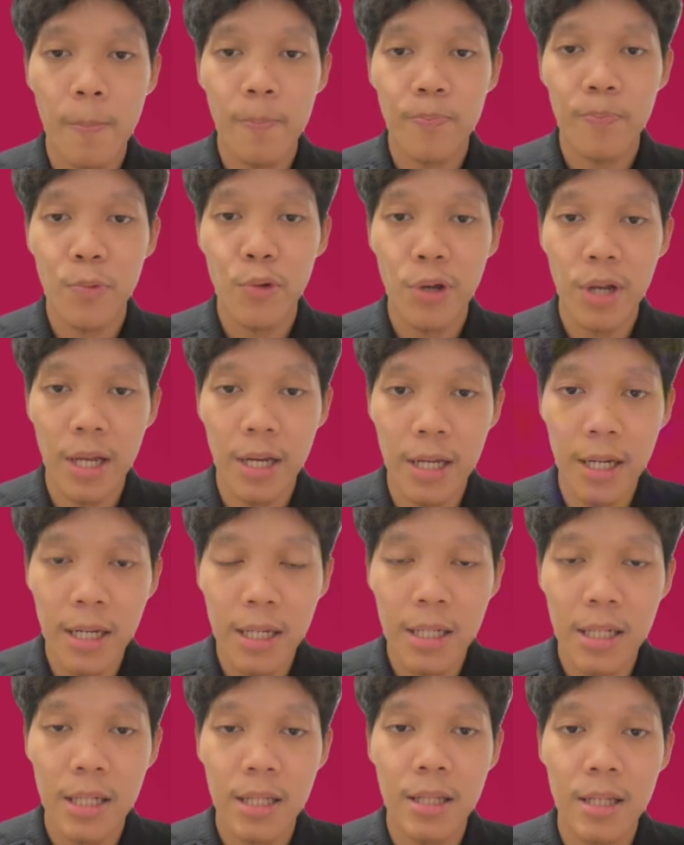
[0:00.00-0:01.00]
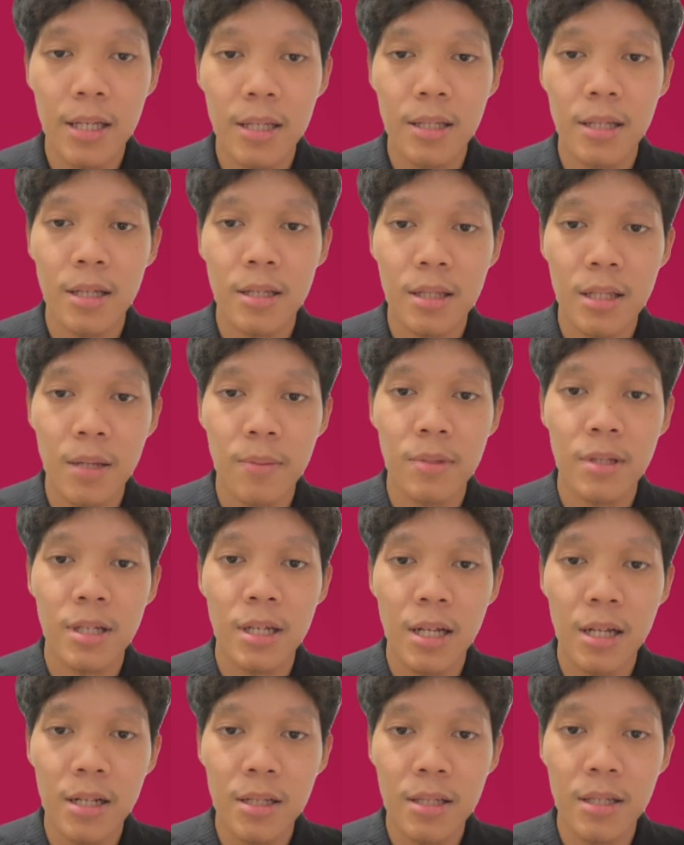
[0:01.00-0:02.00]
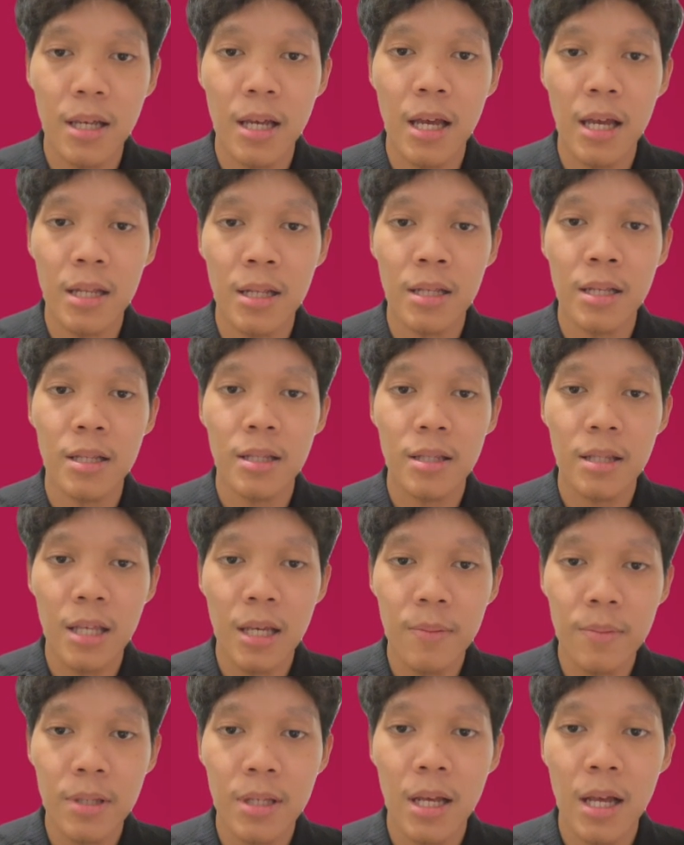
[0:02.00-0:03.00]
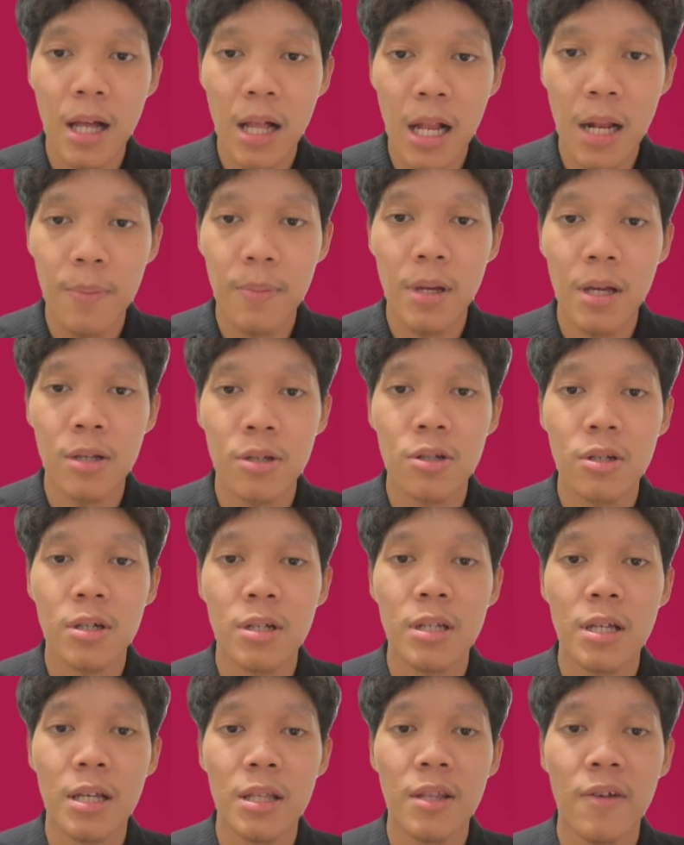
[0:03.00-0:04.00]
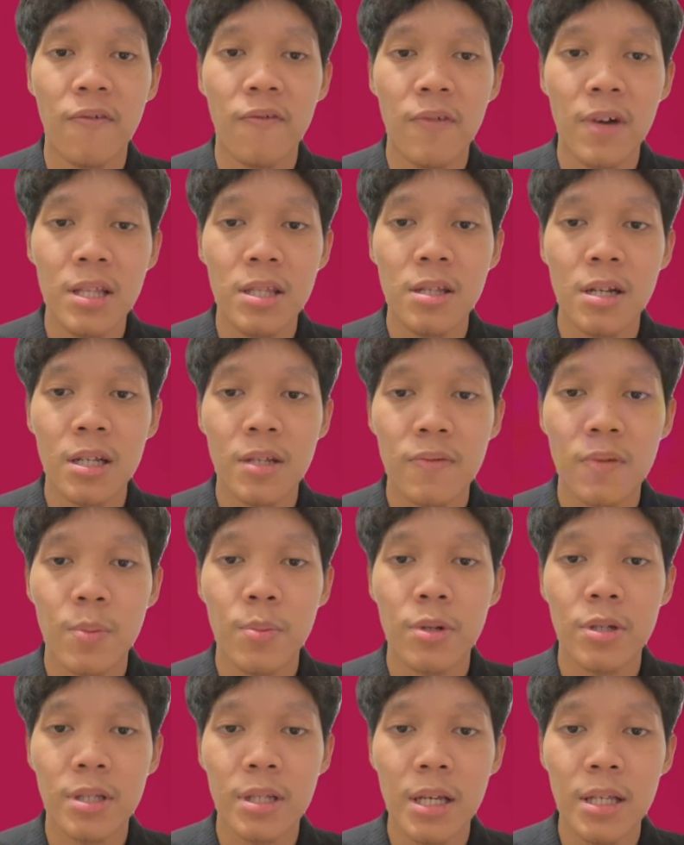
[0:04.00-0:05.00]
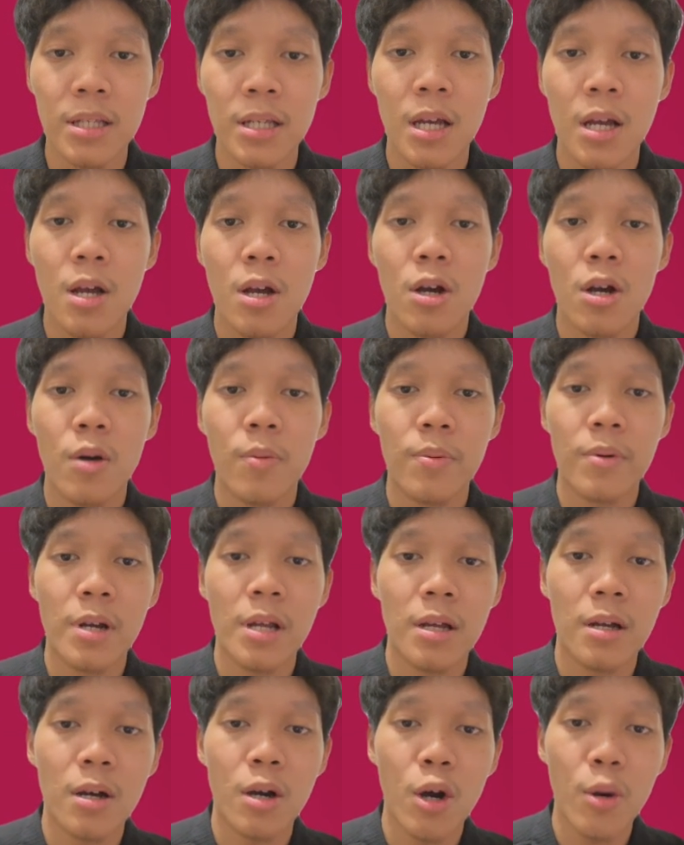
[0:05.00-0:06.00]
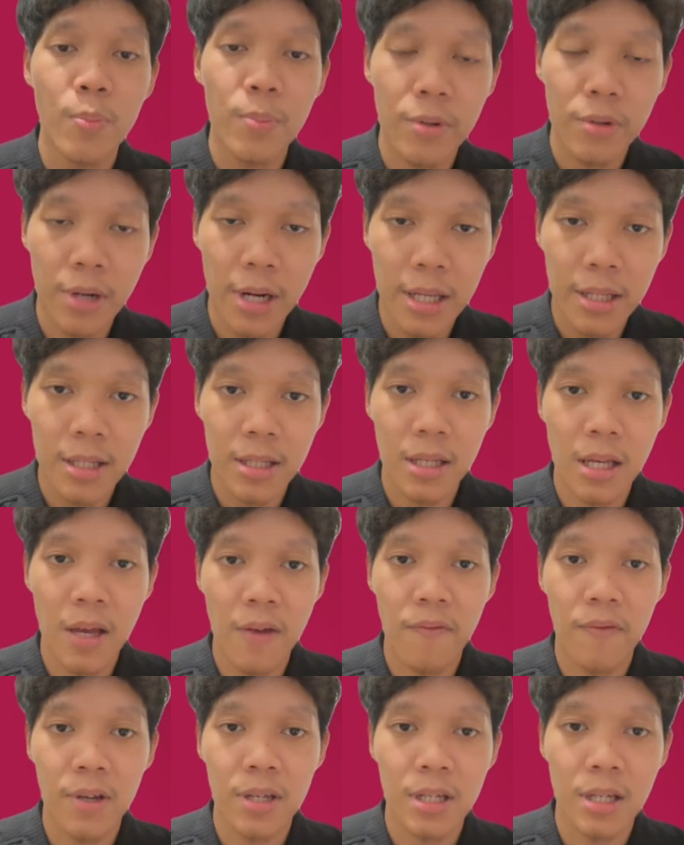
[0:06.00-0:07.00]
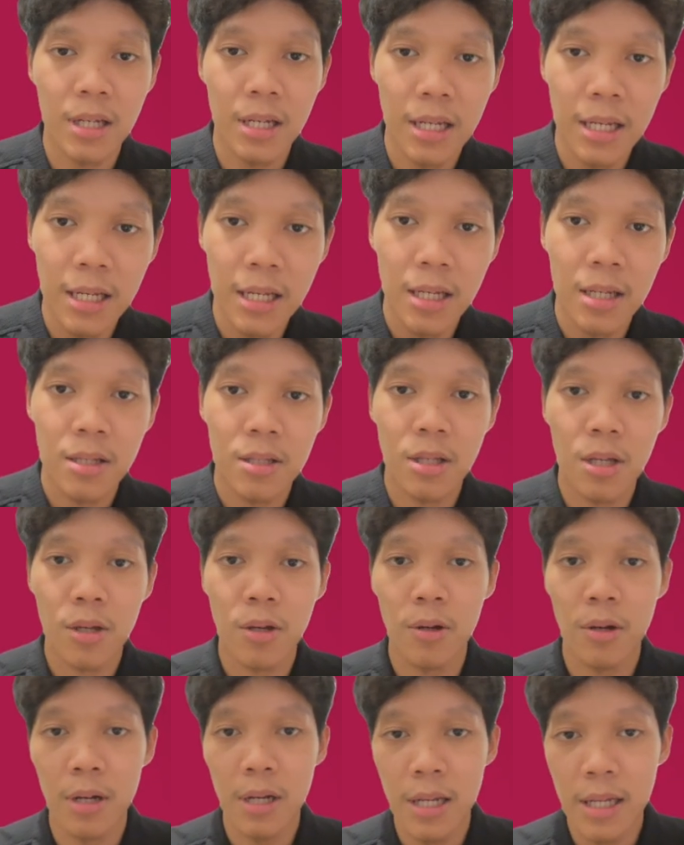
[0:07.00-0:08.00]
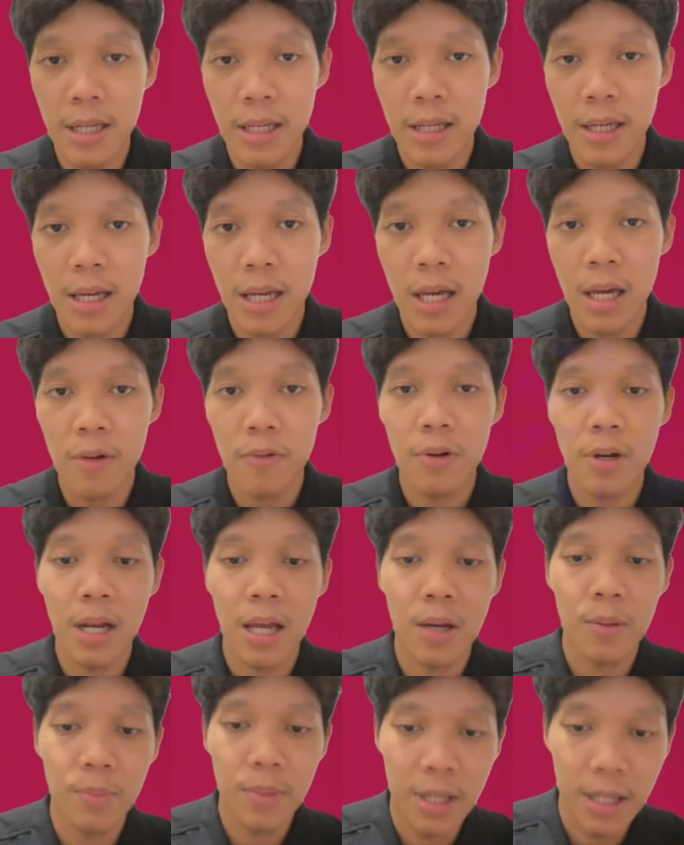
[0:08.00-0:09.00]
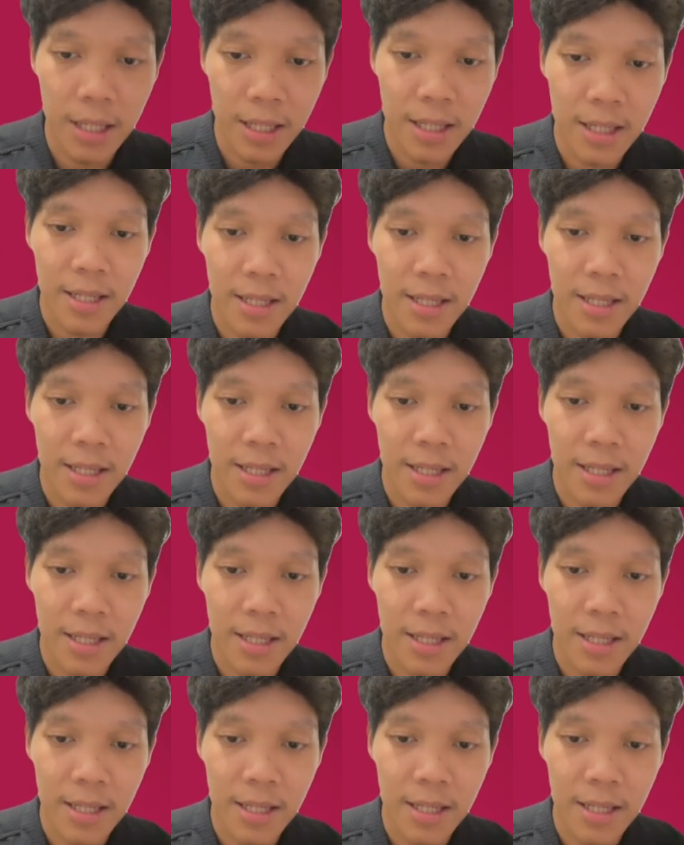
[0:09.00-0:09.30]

Together, these system skills and teams help ensure that the fund transfer process operates efficiently, securely, and reliably.